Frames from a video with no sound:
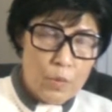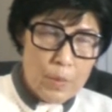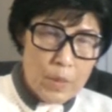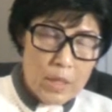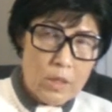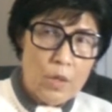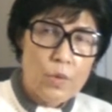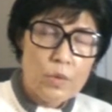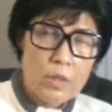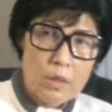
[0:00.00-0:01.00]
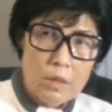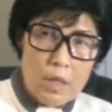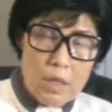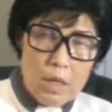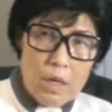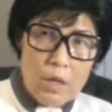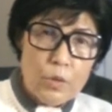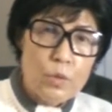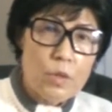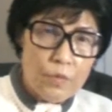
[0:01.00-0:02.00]
white blood cells and
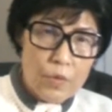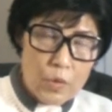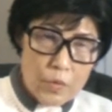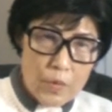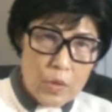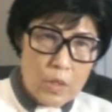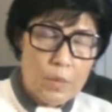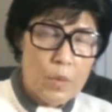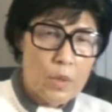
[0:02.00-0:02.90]
neutrophils, for example,